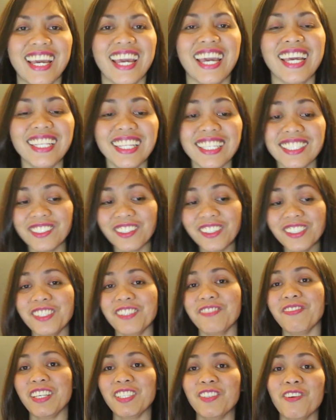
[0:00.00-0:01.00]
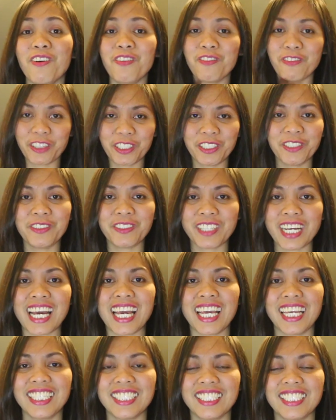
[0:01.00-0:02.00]
And it's also my song for you
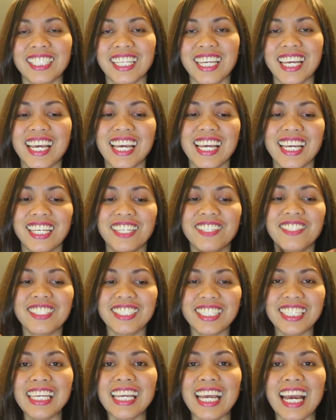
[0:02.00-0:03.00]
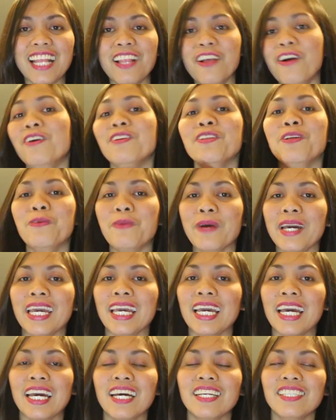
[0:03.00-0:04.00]
guys. You see, along the
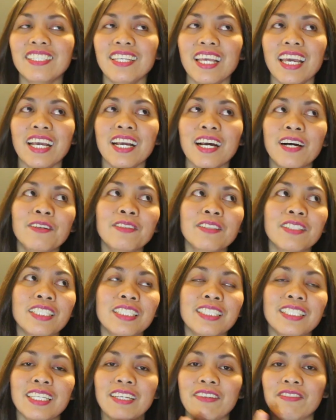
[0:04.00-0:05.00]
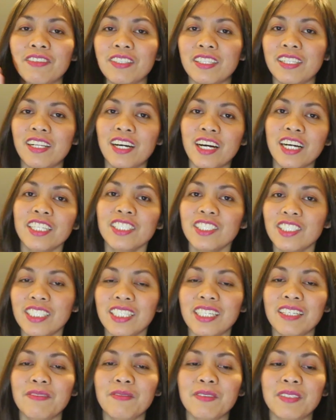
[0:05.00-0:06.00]
way, I had encountered several
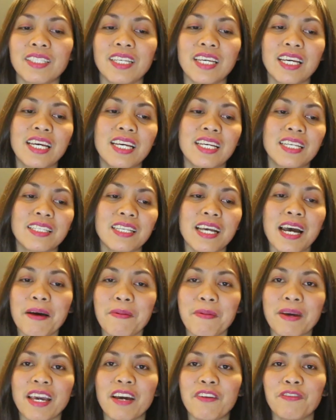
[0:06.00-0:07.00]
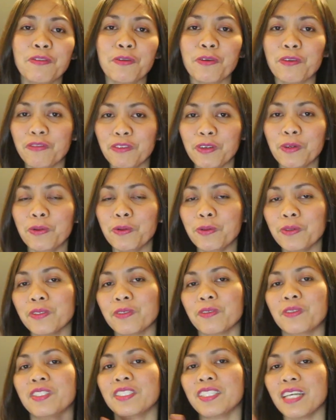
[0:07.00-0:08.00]
hardships. Some I have no
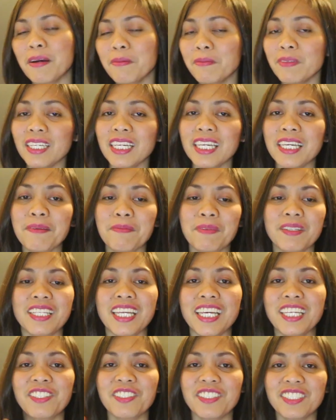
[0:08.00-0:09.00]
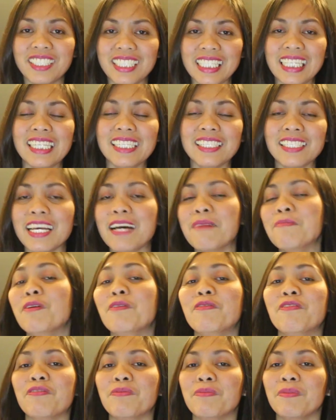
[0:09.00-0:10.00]
views or something, but then you still some
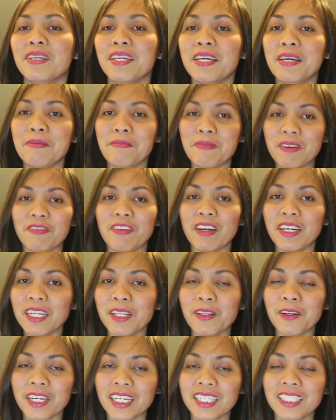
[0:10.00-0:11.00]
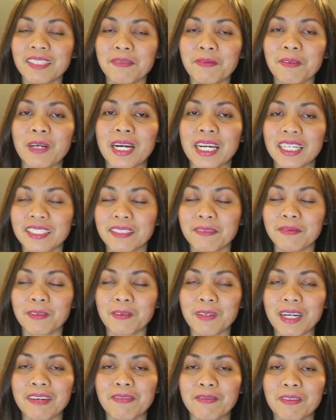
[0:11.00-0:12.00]
of my very loyal
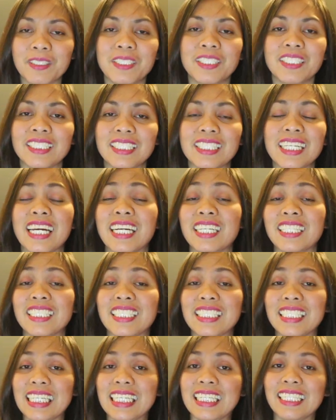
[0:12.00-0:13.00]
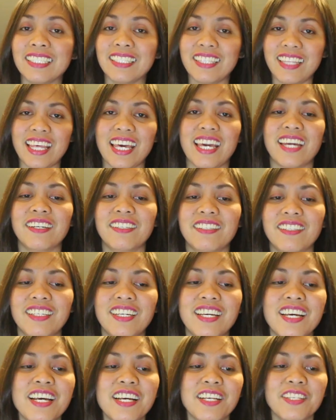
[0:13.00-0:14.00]
subscribers, they are still there.
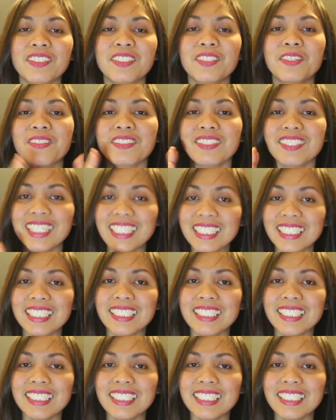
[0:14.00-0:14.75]
So this